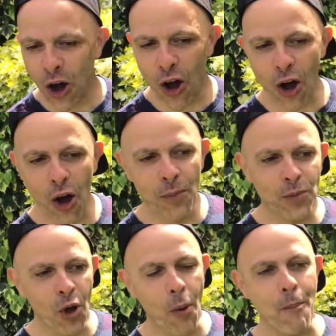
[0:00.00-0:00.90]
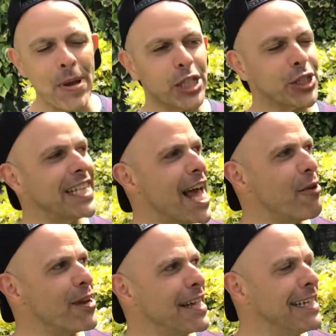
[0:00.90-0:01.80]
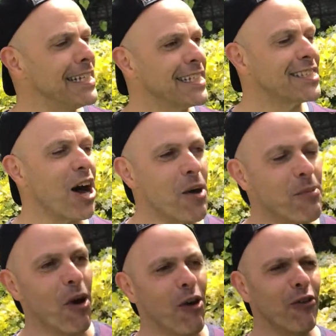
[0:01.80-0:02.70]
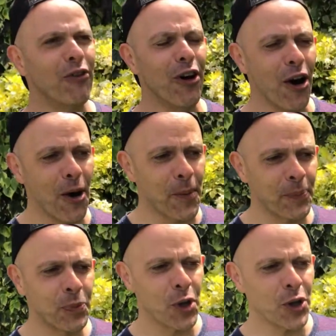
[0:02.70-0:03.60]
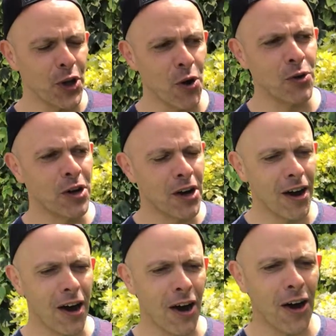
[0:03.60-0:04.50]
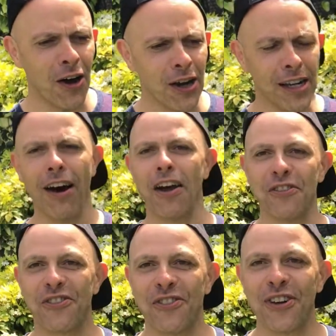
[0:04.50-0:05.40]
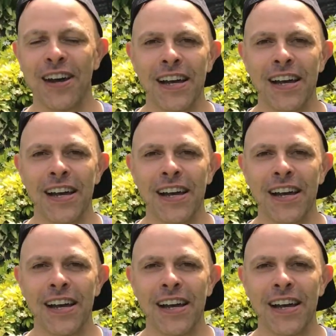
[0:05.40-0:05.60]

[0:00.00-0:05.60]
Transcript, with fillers: uh, a missionary type of, um, you know, uh, life.